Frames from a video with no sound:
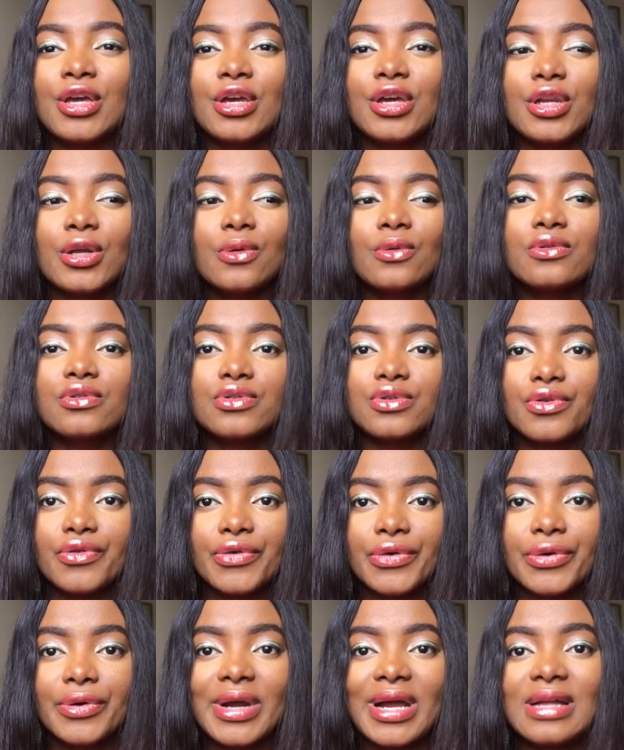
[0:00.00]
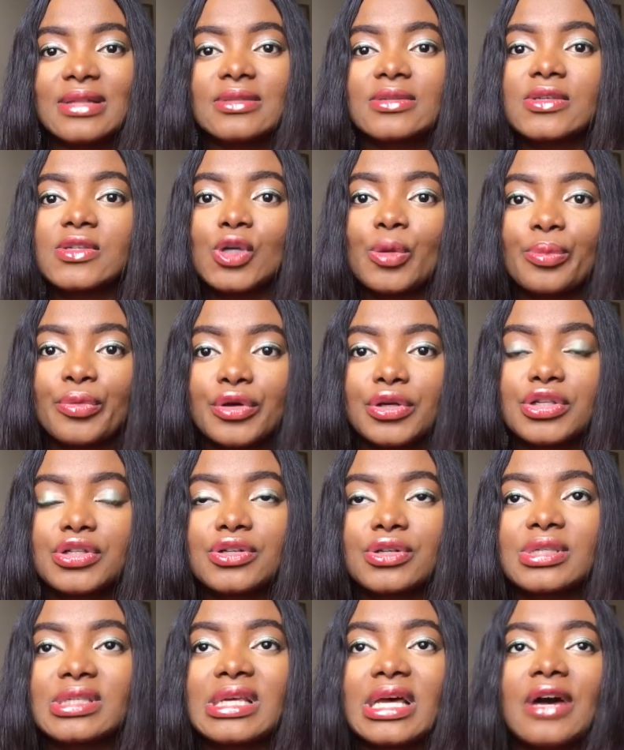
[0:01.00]
you know, to grow and to support
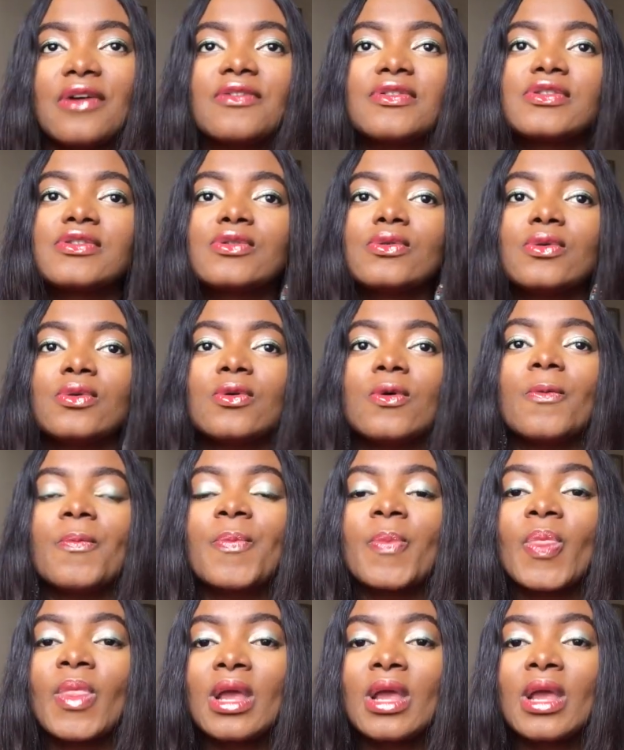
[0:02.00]
yourself. So